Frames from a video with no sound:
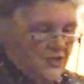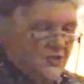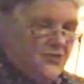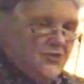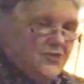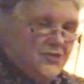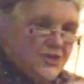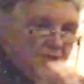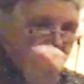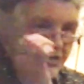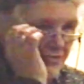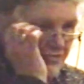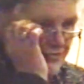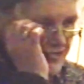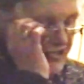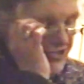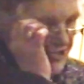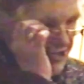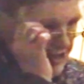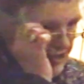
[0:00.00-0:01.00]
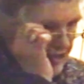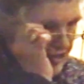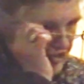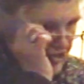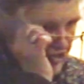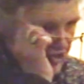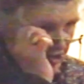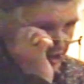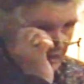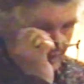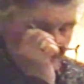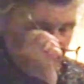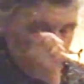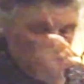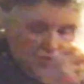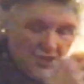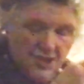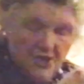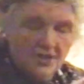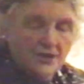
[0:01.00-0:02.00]
So you see, the researcher,
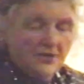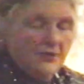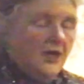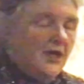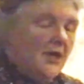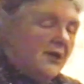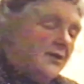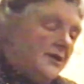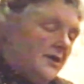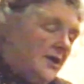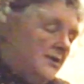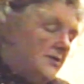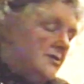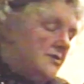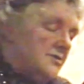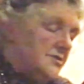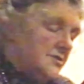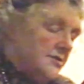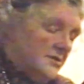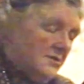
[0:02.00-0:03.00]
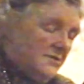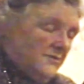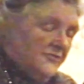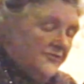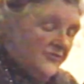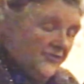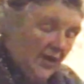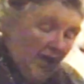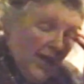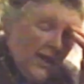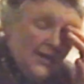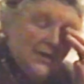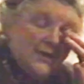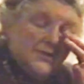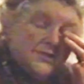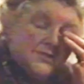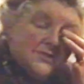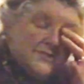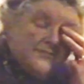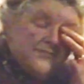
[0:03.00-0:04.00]
if you take your Air Canada flight,
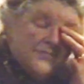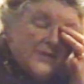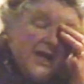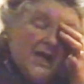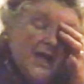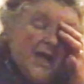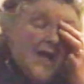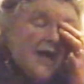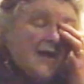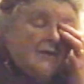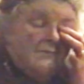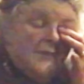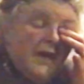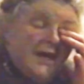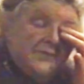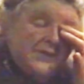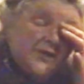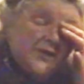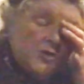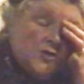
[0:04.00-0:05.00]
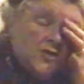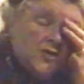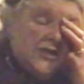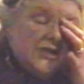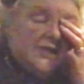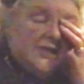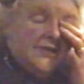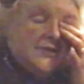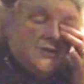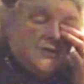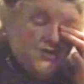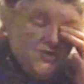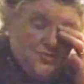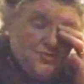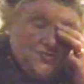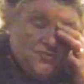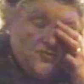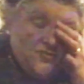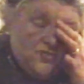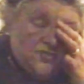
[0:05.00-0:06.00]
may be looking
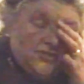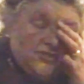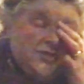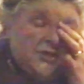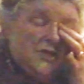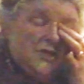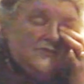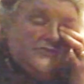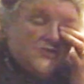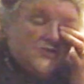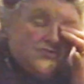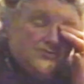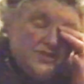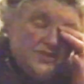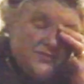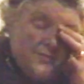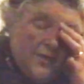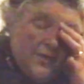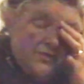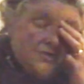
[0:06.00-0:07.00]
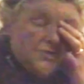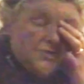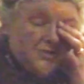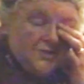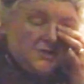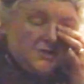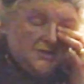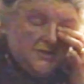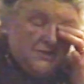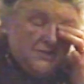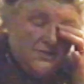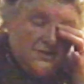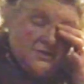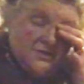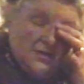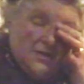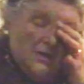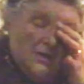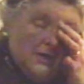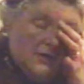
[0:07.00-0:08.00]
into the nervous responses
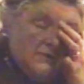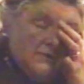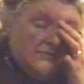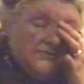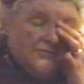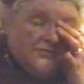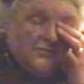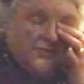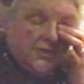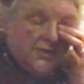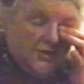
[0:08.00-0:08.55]
of